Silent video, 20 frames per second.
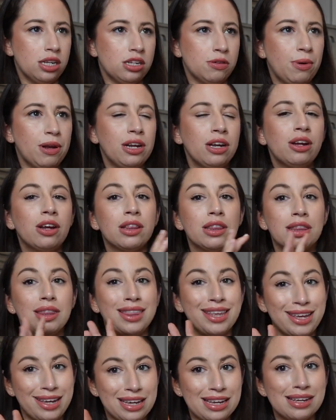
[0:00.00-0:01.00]
depending on
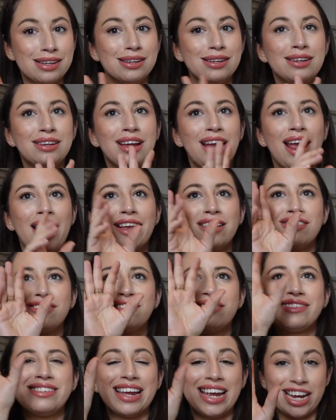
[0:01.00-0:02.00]
the
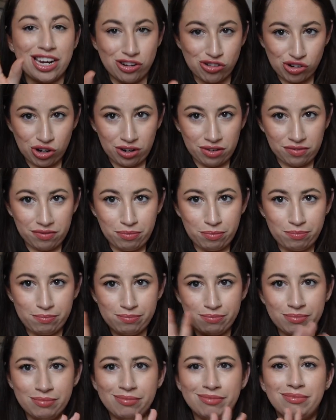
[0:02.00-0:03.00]
stage of
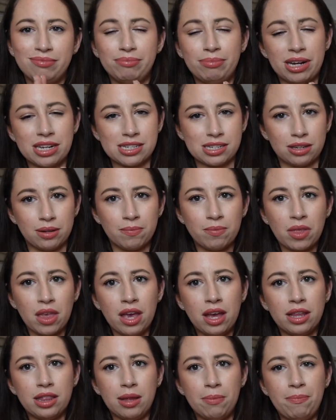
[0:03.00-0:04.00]
puzzle,
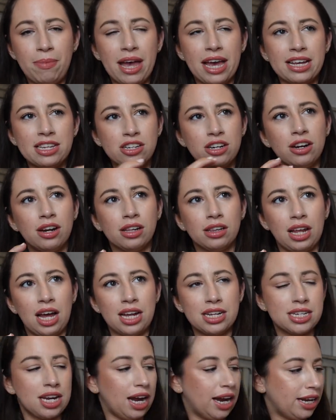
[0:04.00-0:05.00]
the pegs are a
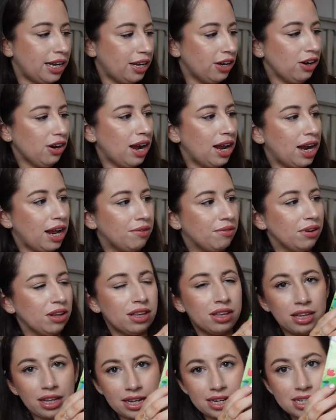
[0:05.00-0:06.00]
lot tinier, and I
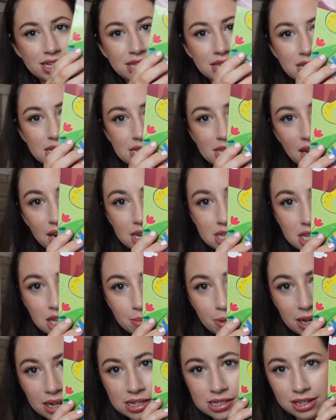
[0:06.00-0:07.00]
really liked the size of
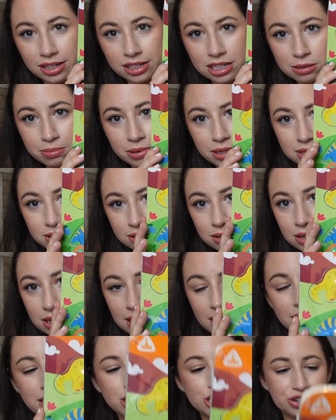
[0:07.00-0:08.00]
the pegs on this puzzle,
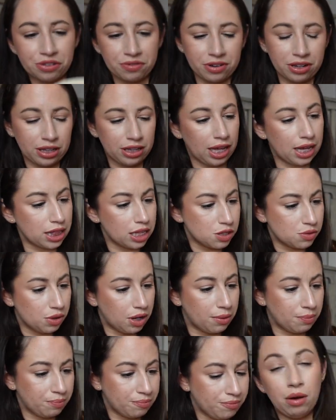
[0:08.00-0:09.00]
and I think she'll really like this
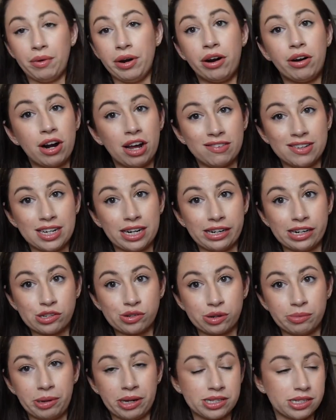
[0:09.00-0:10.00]
one. We don't have a
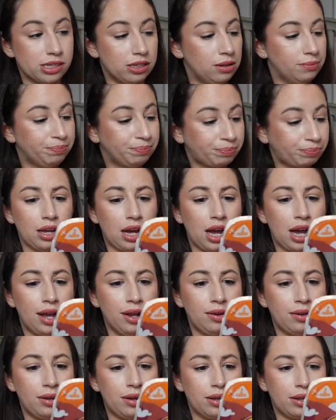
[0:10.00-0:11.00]
dinosaur puzzle.
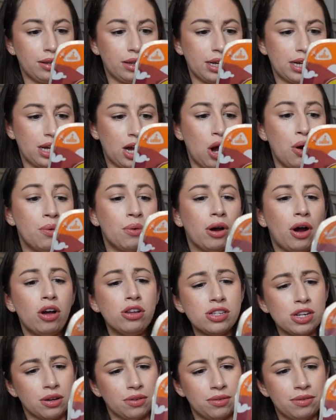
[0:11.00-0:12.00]
I like, oh,
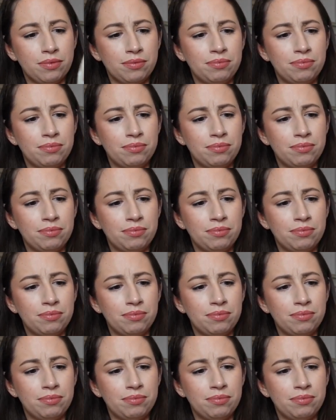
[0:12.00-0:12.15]
also